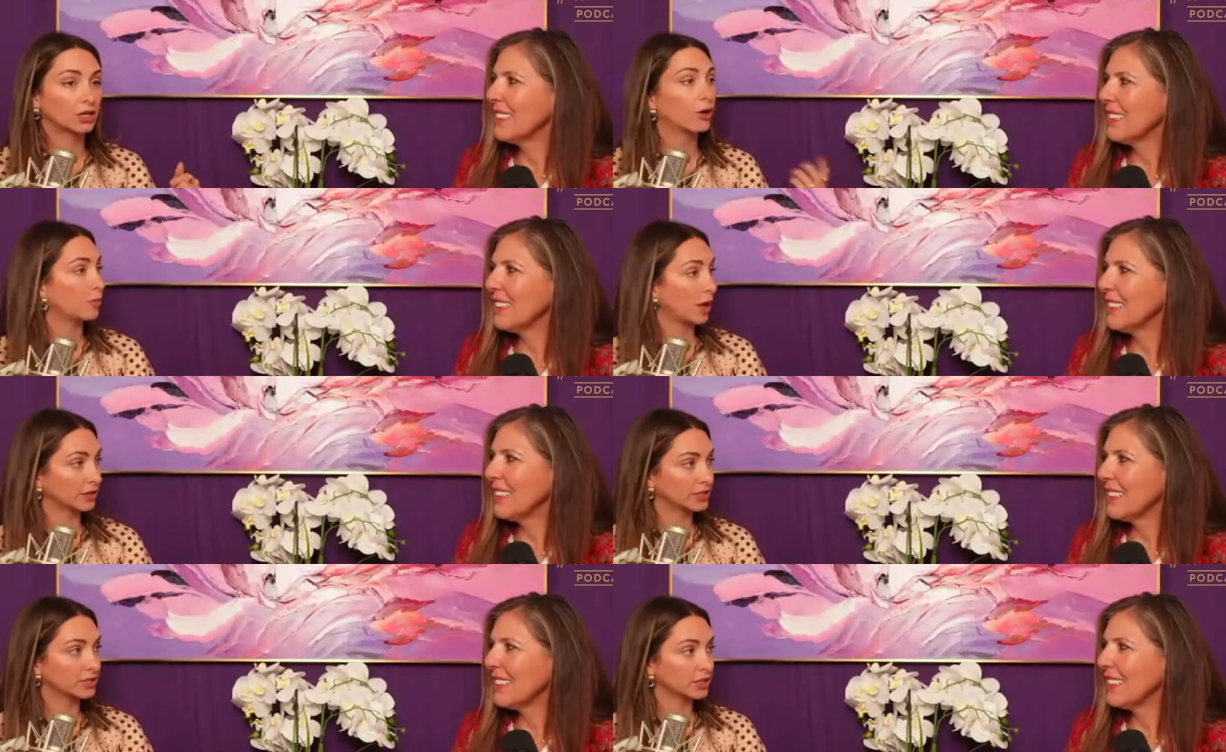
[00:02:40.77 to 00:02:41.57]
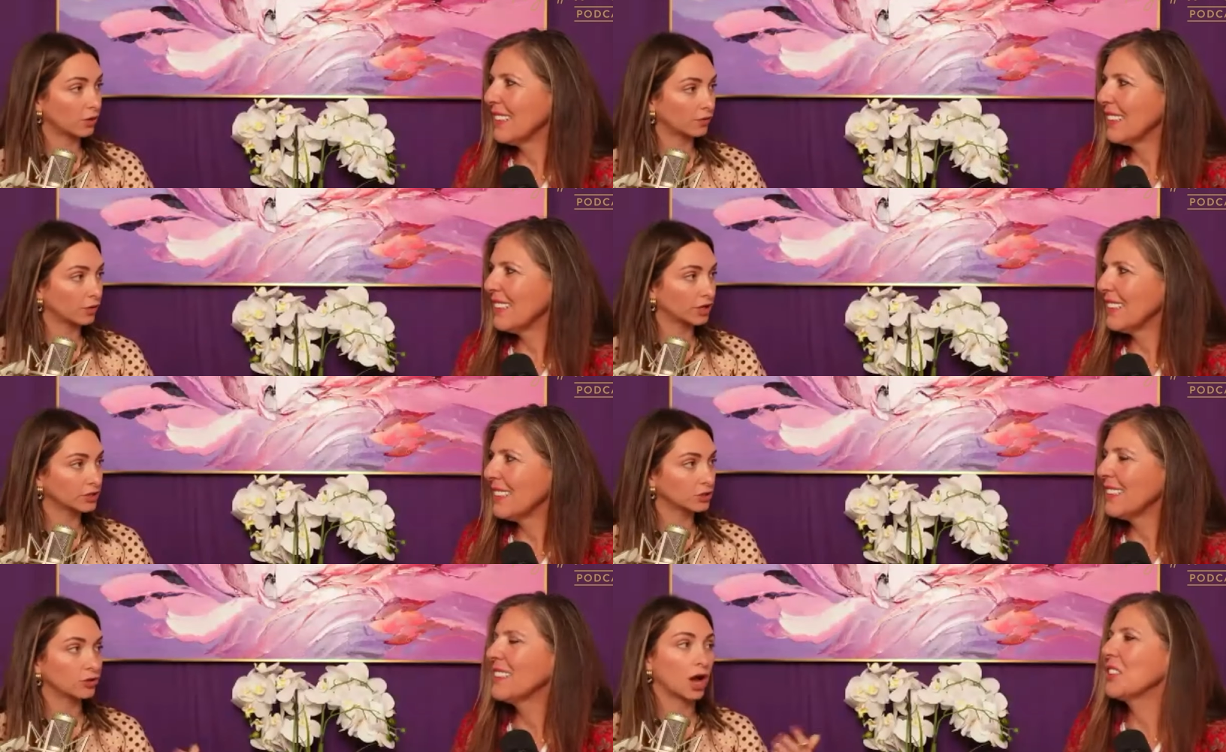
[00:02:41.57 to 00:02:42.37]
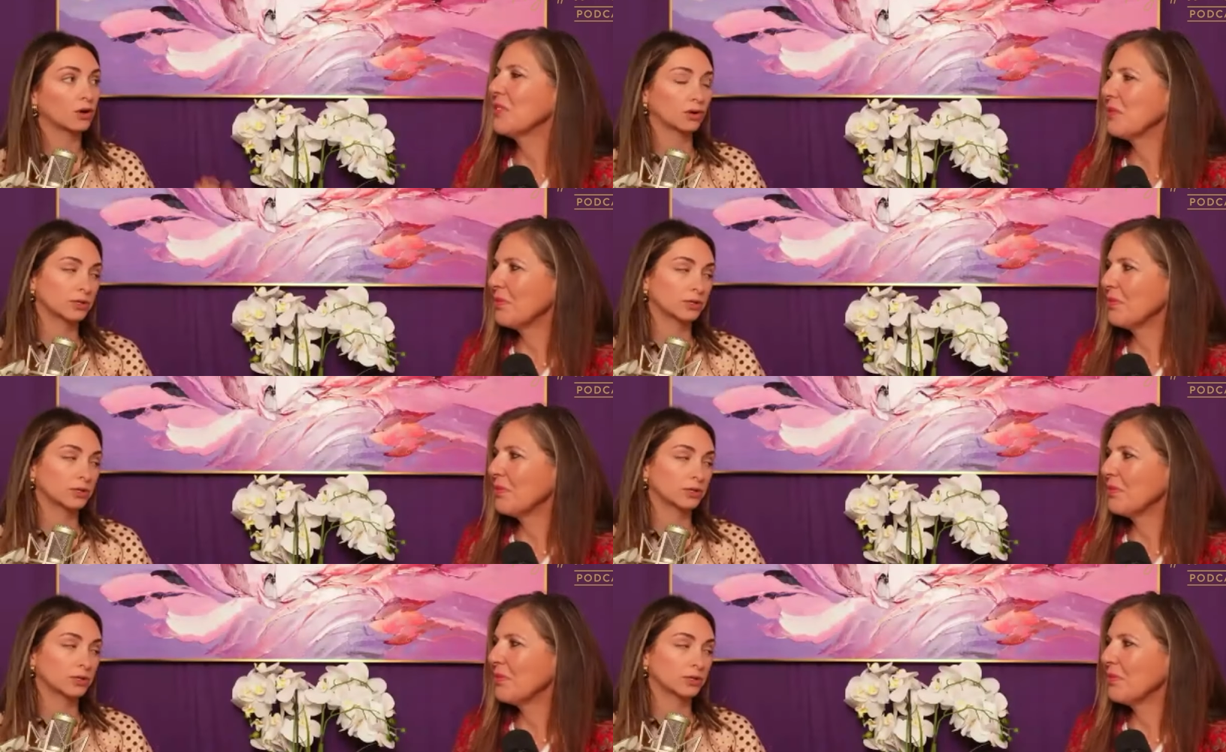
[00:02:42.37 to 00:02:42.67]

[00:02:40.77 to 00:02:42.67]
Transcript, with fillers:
Speaker 1: You have polycystic ovaries. You're not